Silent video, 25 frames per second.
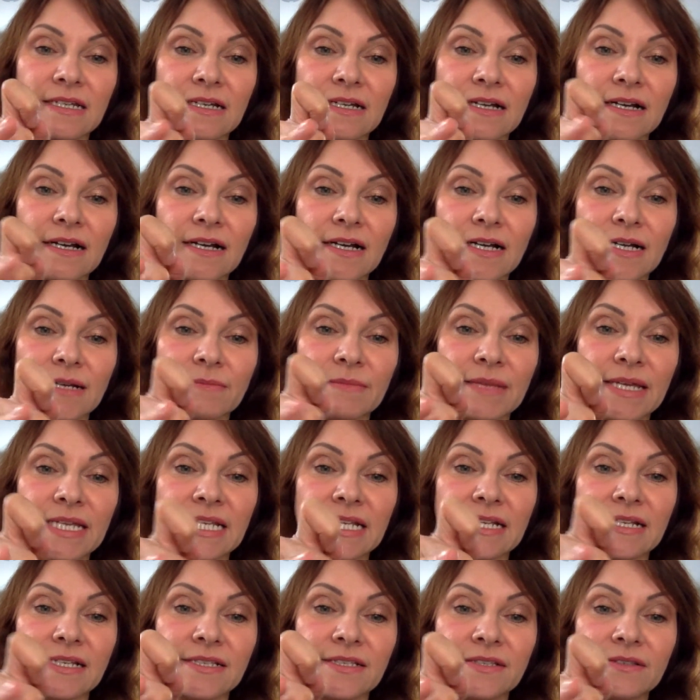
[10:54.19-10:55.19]
in
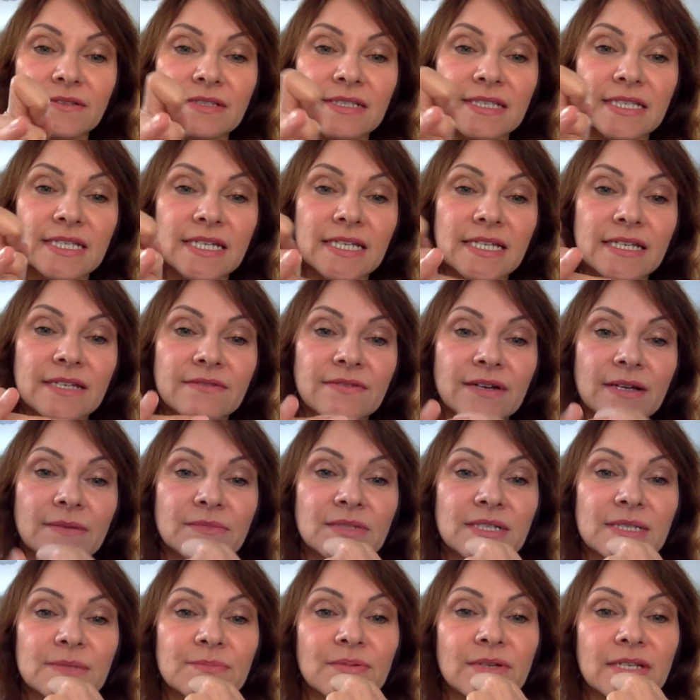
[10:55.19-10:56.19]
it. Can you see, if I'm
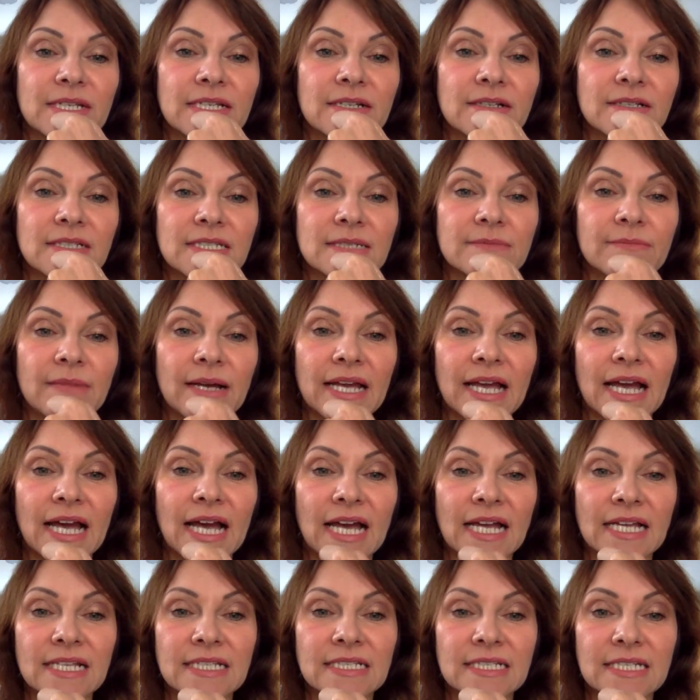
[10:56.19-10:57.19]
just putting it onto my
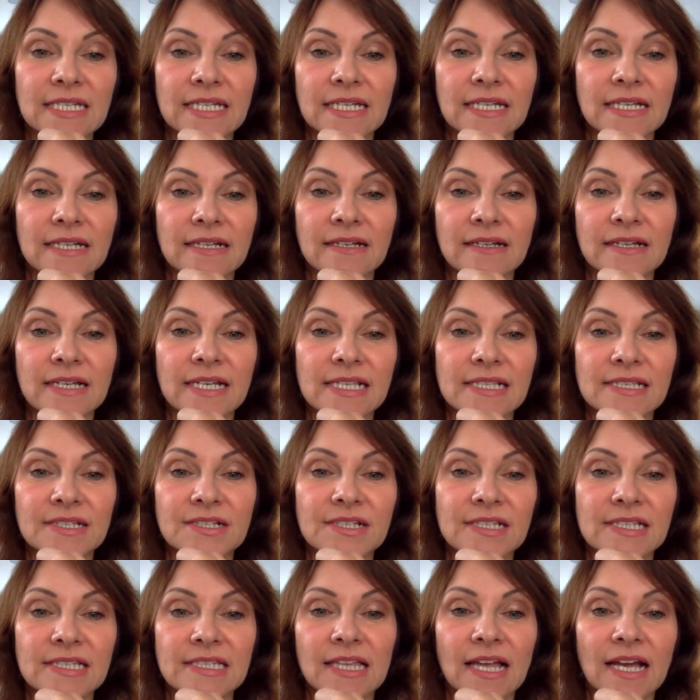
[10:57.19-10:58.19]
hand here, it's
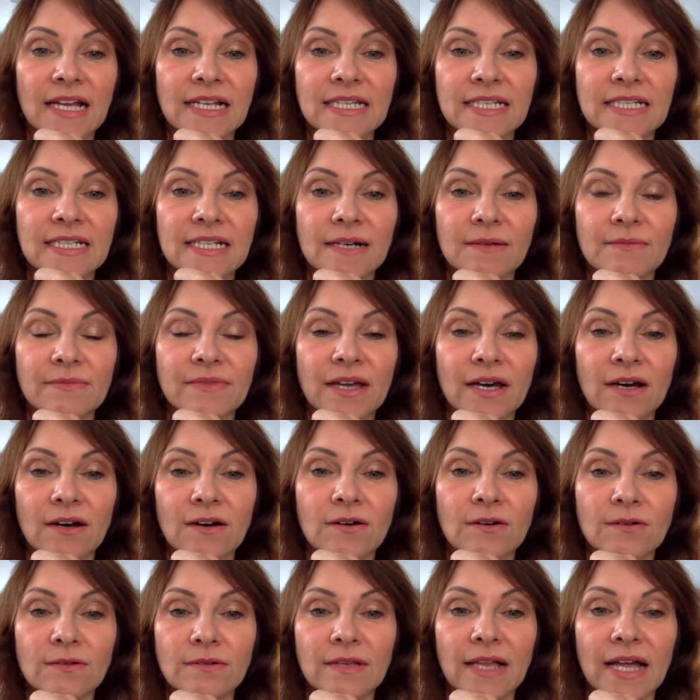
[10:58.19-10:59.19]
just lightening up that
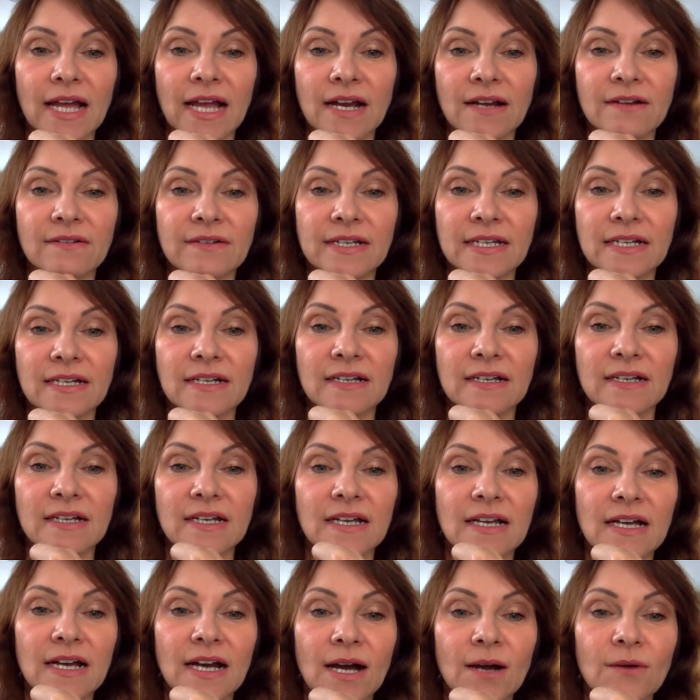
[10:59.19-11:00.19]
whole area.
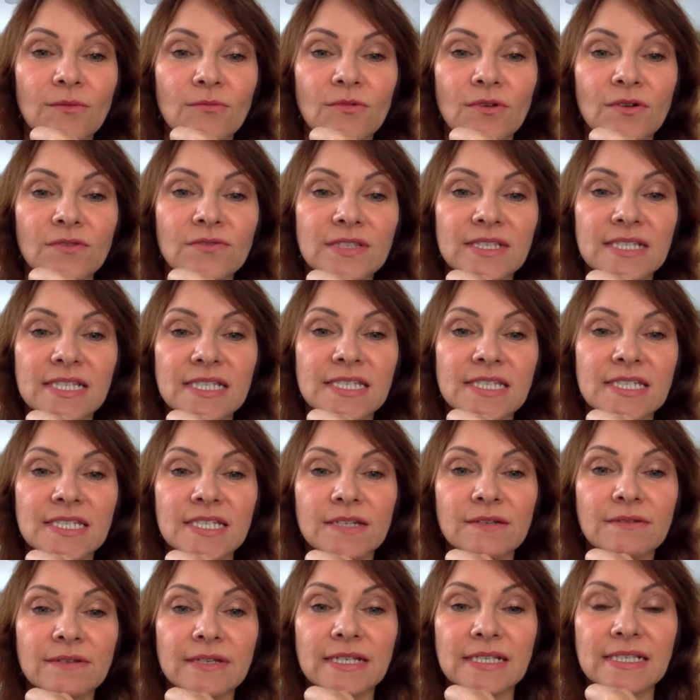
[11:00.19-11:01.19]
And what this is
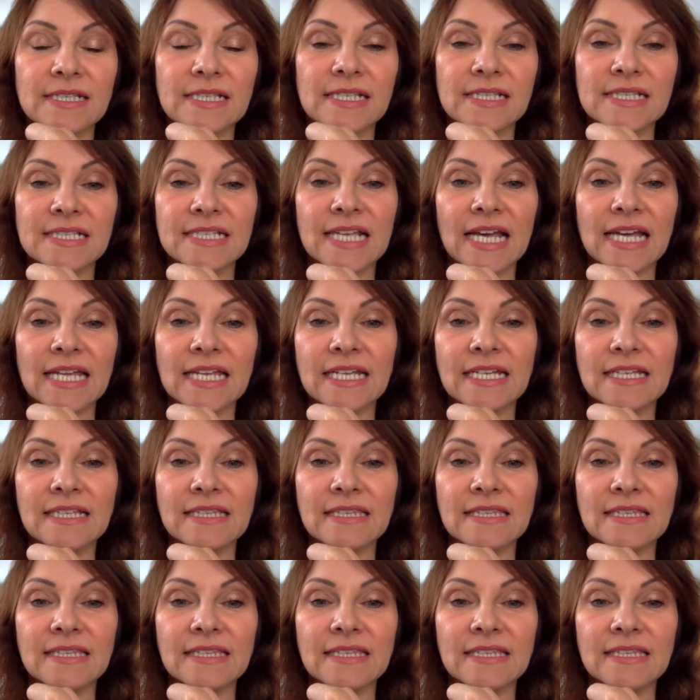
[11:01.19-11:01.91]
doing is it's getting